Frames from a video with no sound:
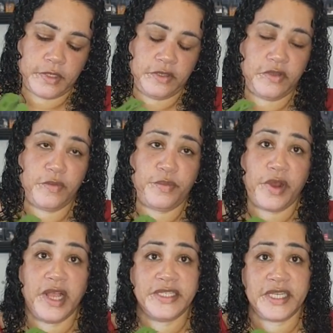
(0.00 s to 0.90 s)

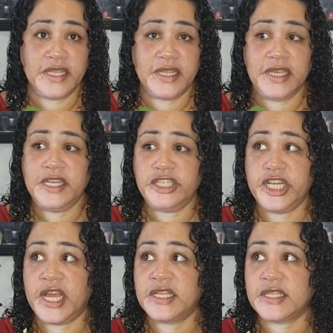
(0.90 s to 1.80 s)
Surprisingly, she
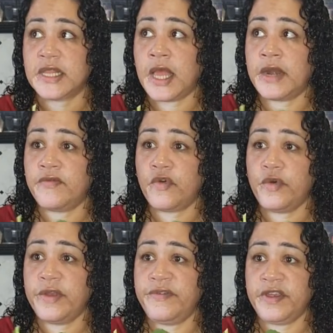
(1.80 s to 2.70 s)
has a lot of
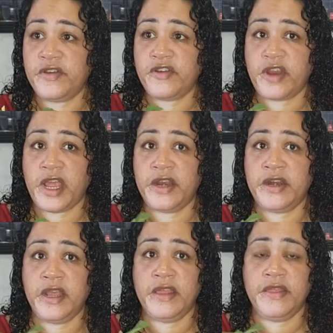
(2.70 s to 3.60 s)
koi fish
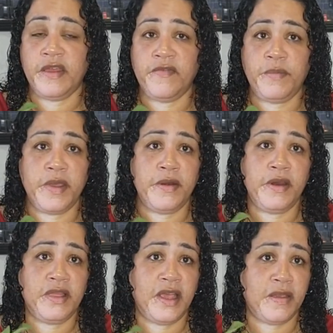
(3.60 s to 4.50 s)
and they've
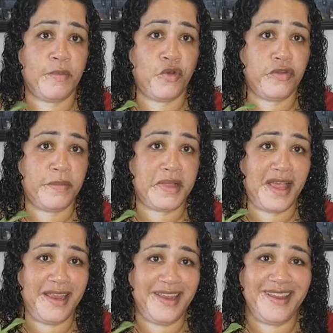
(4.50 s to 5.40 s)
been like
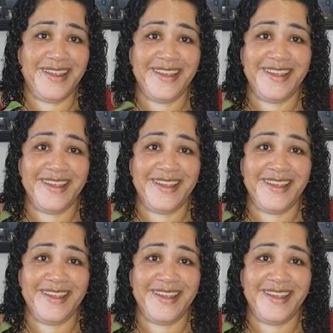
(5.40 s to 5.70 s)
multiplying.